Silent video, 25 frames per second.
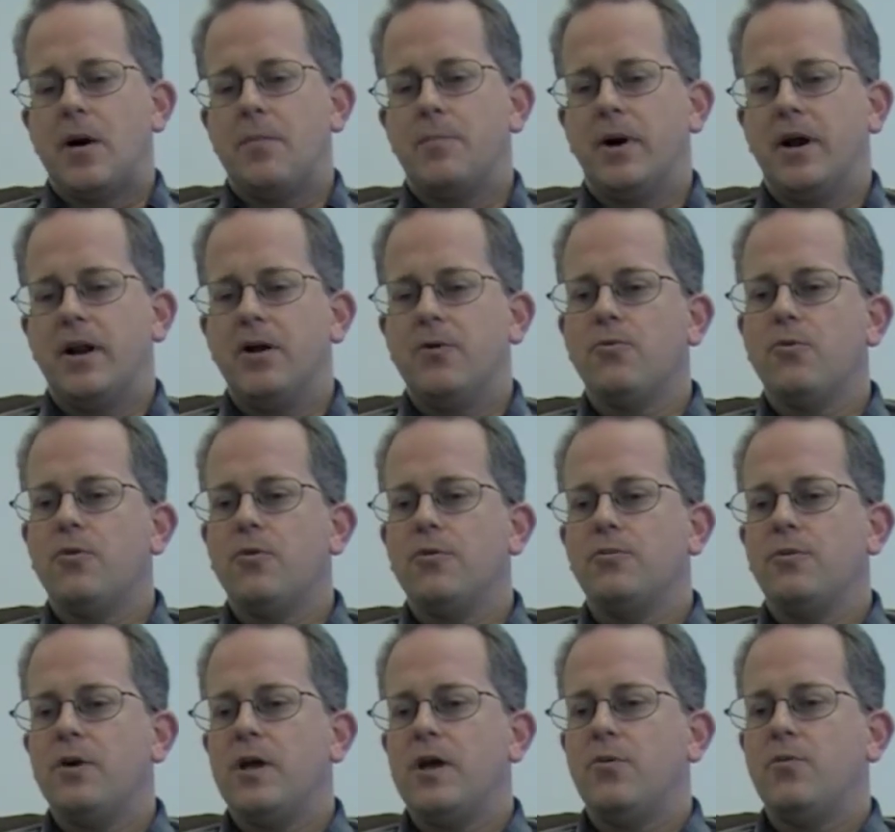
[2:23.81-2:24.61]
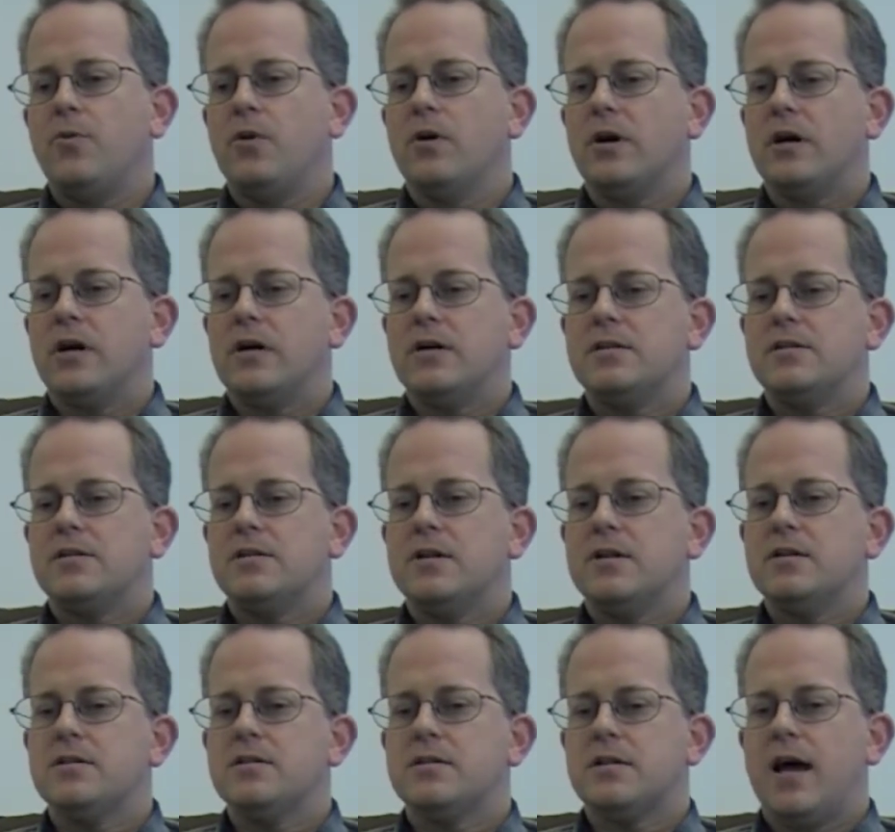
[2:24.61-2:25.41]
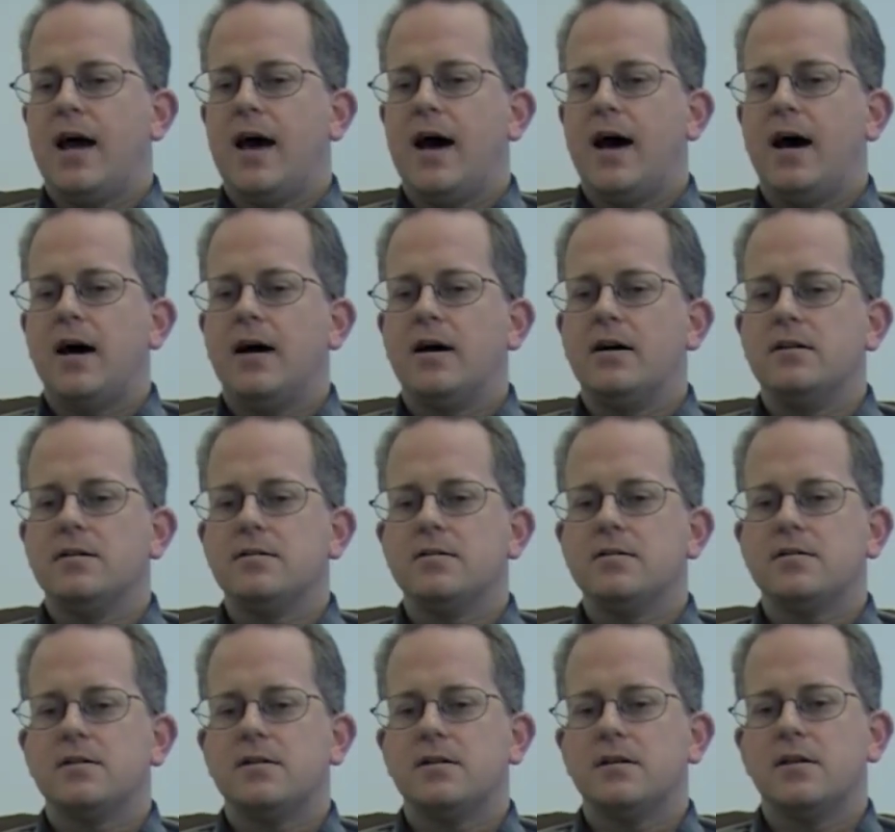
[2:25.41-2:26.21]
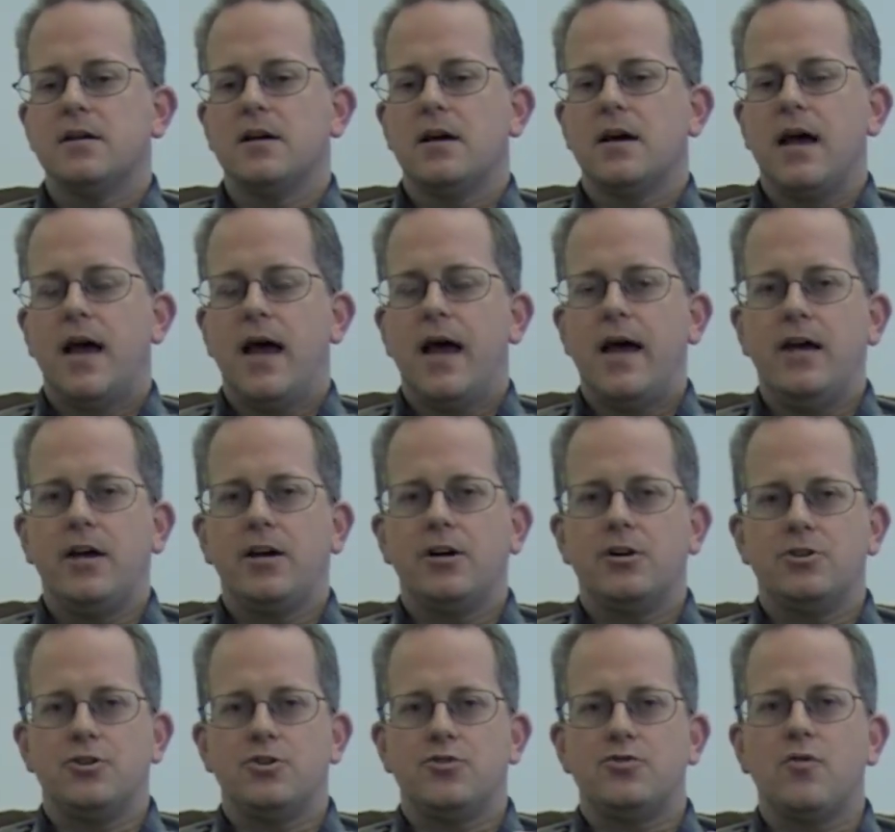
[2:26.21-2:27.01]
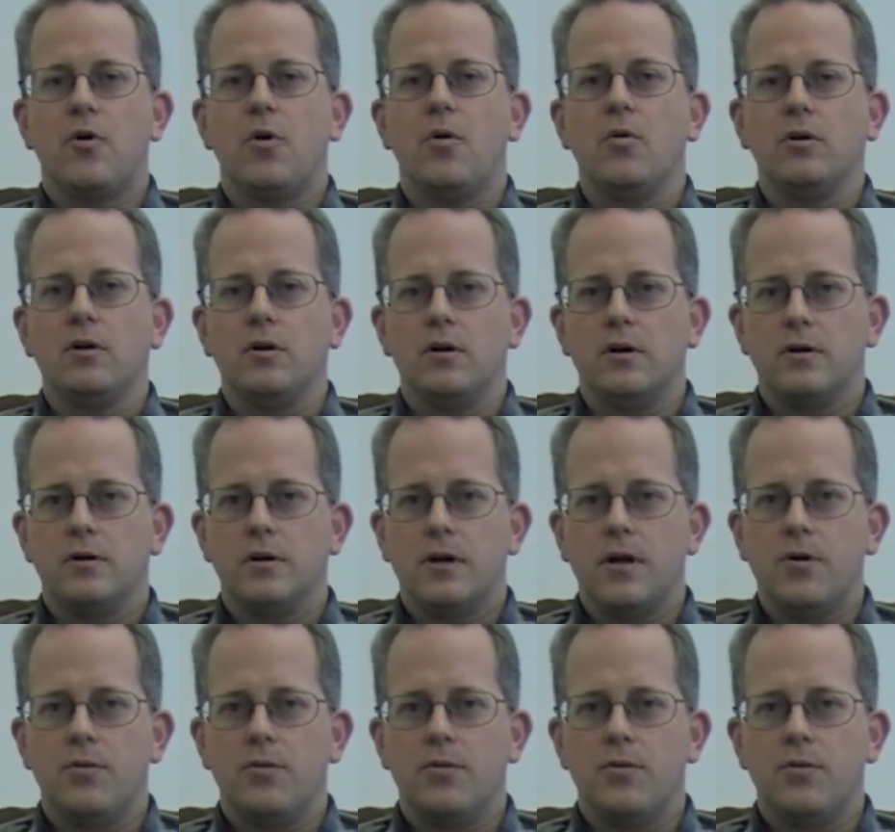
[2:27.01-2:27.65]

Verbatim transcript: but it will, it will exist as a controller.